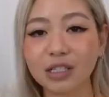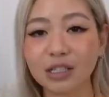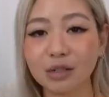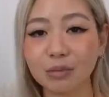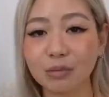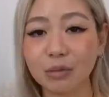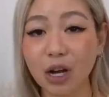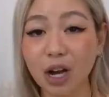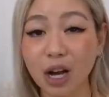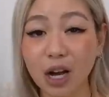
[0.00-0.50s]

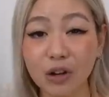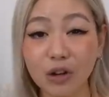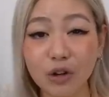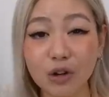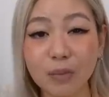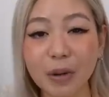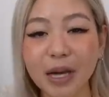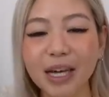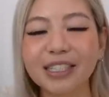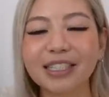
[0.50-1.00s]
some cargo
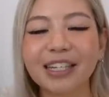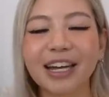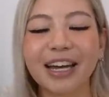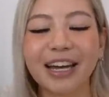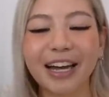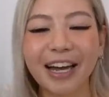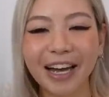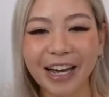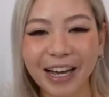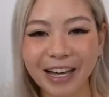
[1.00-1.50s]
pants, I
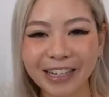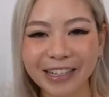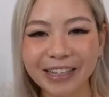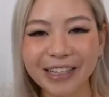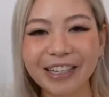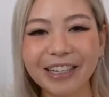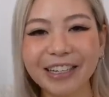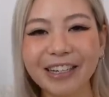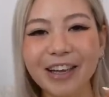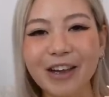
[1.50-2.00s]

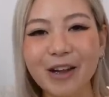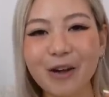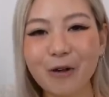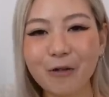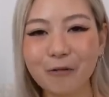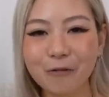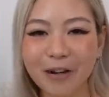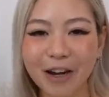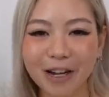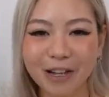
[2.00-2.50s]
highly
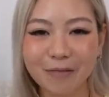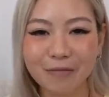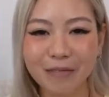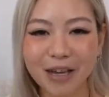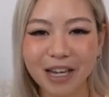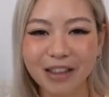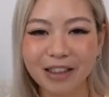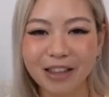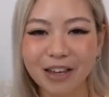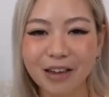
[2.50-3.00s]

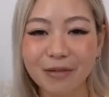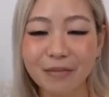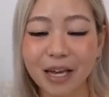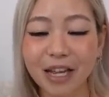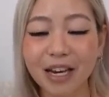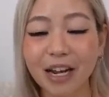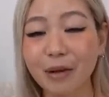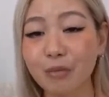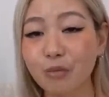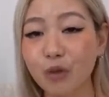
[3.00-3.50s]
recommend them,
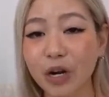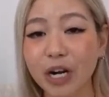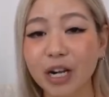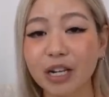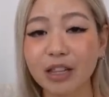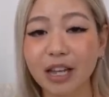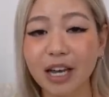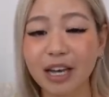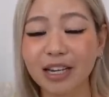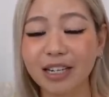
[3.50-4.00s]
and I'm
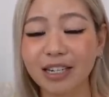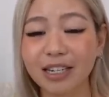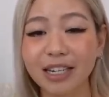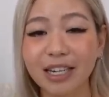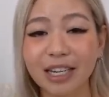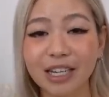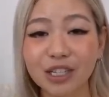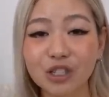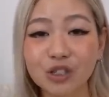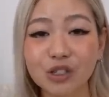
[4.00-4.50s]
wearing that in an
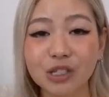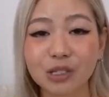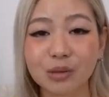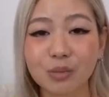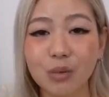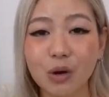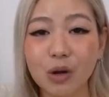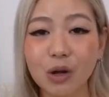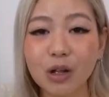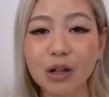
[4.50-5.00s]
extra
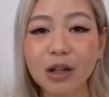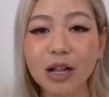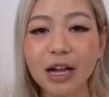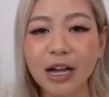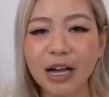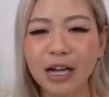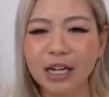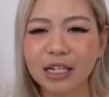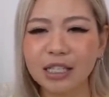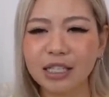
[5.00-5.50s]
small.
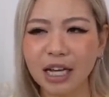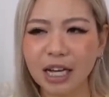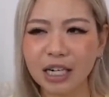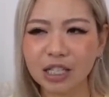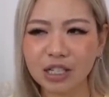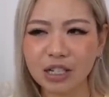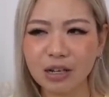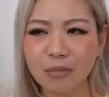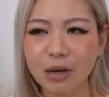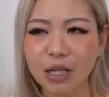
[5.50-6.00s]
It's
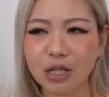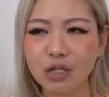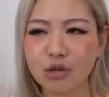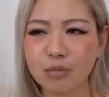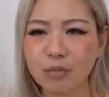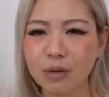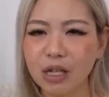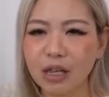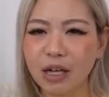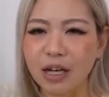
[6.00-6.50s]
actually meant to
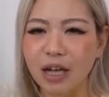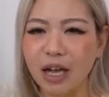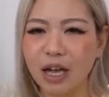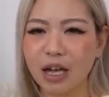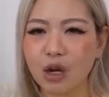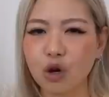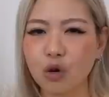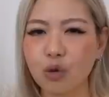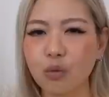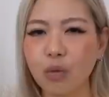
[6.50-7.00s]
be like
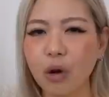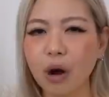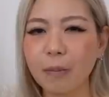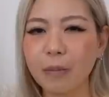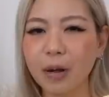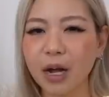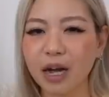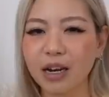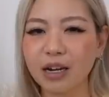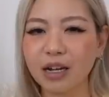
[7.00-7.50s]
a
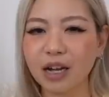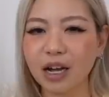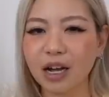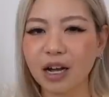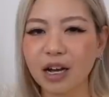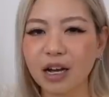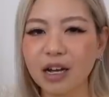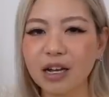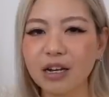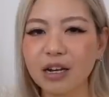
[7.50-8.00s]
crop kind of
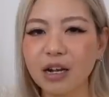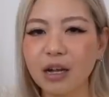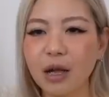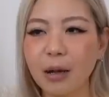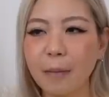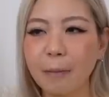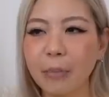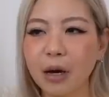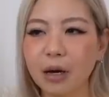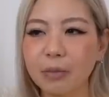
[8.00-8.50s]
cut,
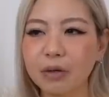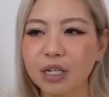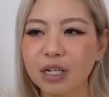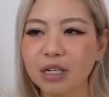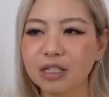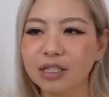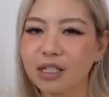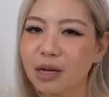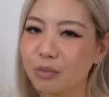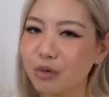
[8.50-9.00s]
but
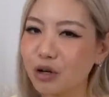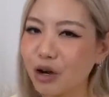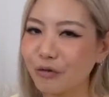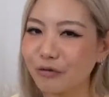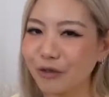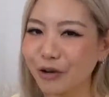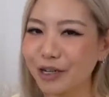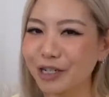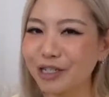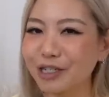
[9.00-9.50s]
because I'm not
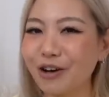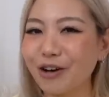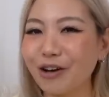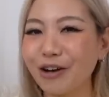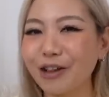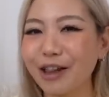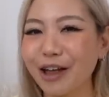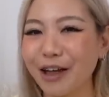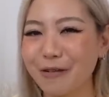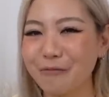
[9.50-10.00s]
very
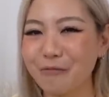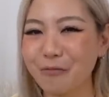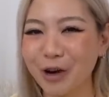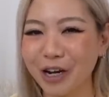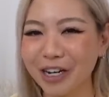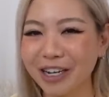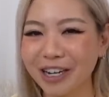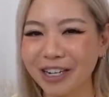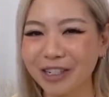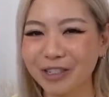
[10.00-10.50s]
tall, I'm
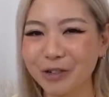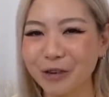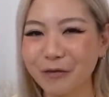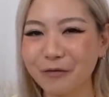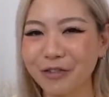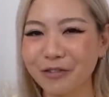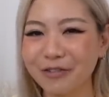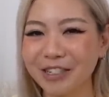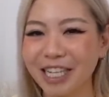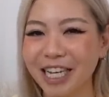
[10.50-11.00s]

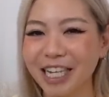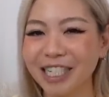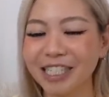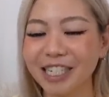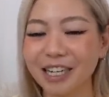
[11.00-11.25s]
158